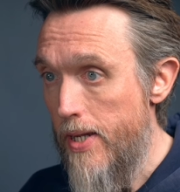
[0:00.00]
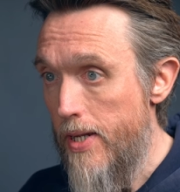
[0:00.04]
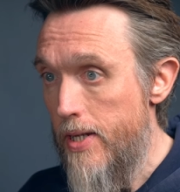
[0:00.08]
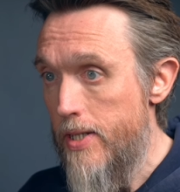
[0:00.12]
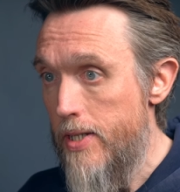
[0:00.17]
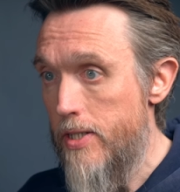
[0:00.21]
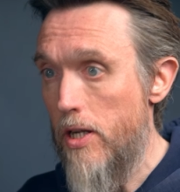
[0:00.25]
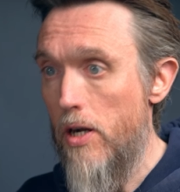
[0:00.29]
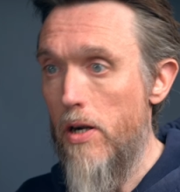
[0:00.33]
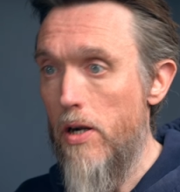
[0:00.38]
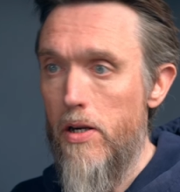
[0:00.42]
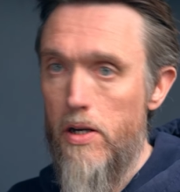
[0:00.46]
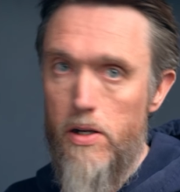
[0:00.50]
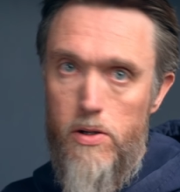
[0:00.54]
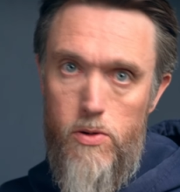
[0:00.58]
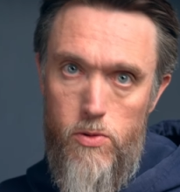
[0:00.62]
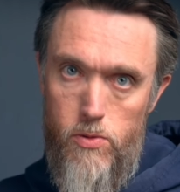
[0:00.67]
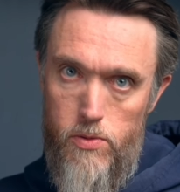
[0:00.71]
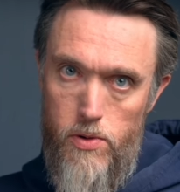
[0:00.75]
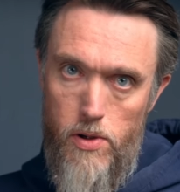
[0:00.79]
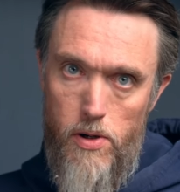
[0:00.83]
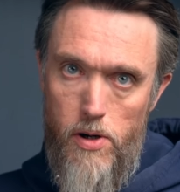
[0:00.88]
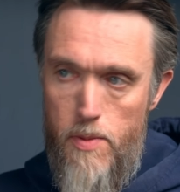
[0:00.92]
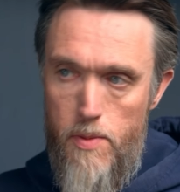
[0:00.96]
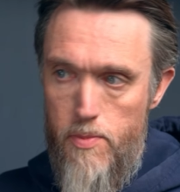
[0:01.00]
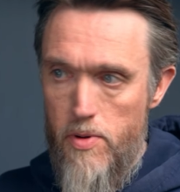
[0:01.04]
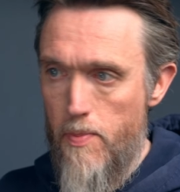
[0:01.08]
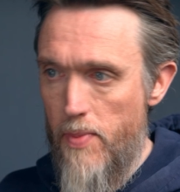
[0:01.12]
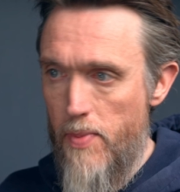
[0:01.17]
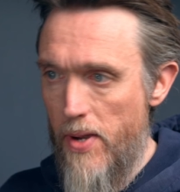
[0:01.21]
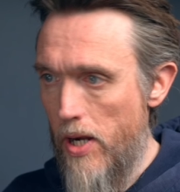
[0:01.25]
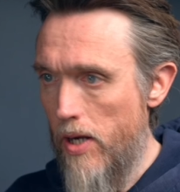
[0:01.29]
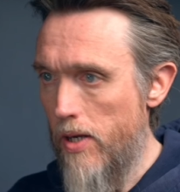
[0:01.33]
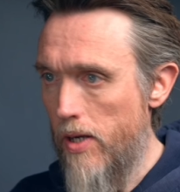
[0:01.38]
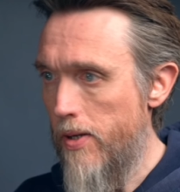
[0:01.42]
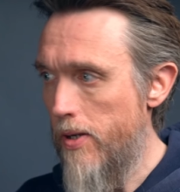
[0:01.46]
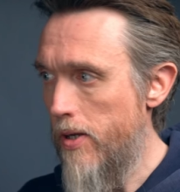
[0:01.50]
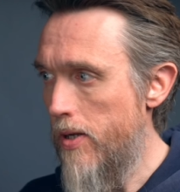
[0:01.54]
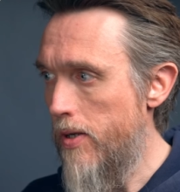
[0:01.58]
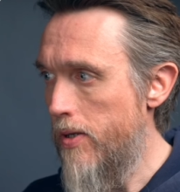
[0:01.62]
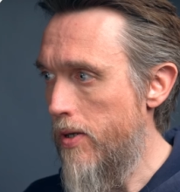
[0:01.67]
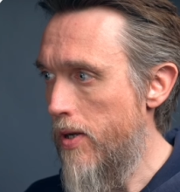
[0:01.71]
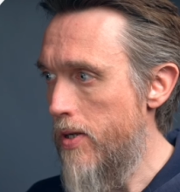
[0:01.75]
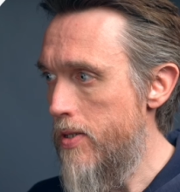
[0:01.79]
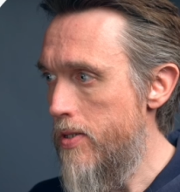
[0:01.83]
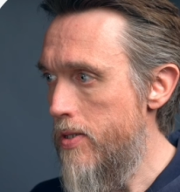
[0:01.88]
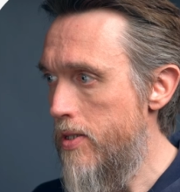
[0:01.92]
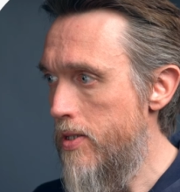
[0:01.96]
So I'm going to call the library ping,
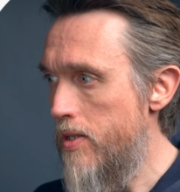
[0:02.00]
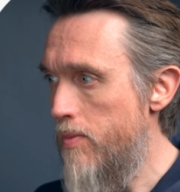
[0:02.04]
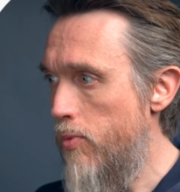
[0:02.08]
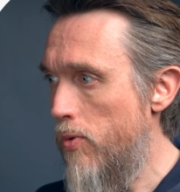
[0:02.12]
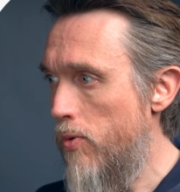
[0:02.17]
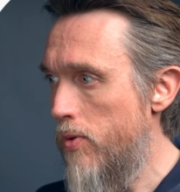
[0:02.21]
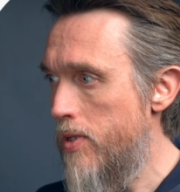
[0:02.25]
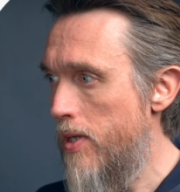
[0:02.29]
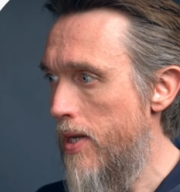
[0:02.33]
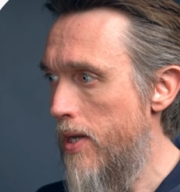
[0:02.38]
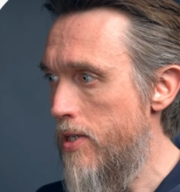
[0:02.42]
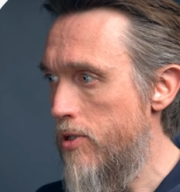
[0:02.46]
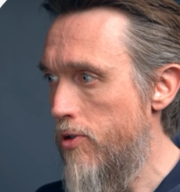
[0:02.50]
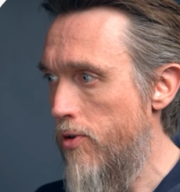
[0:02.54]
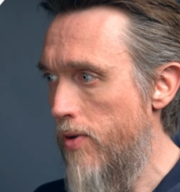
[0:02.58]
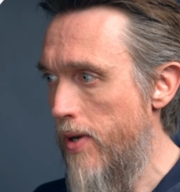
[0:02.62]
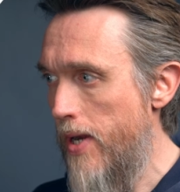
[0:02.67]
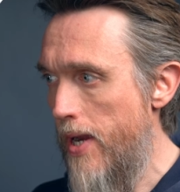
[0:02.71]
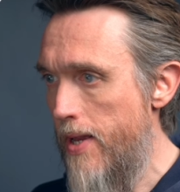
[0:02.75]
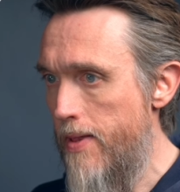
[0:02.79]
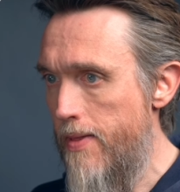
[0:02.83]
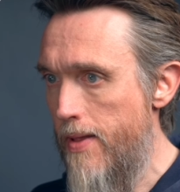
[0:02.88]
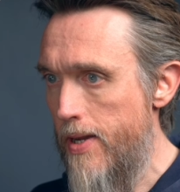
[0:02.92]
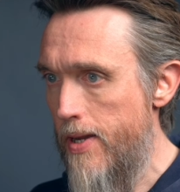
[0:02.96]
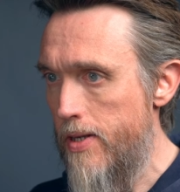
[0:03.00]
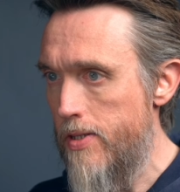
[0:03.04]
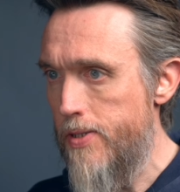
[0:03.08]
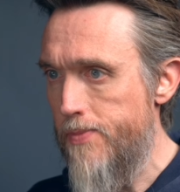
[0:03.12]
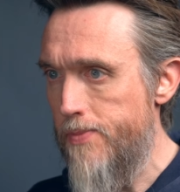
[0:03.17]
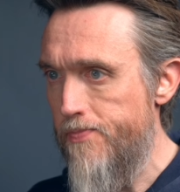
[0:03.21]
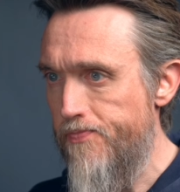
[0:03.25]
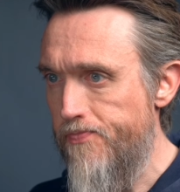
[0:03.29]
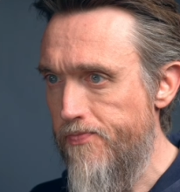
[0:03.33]
nice and simple. So let's create that.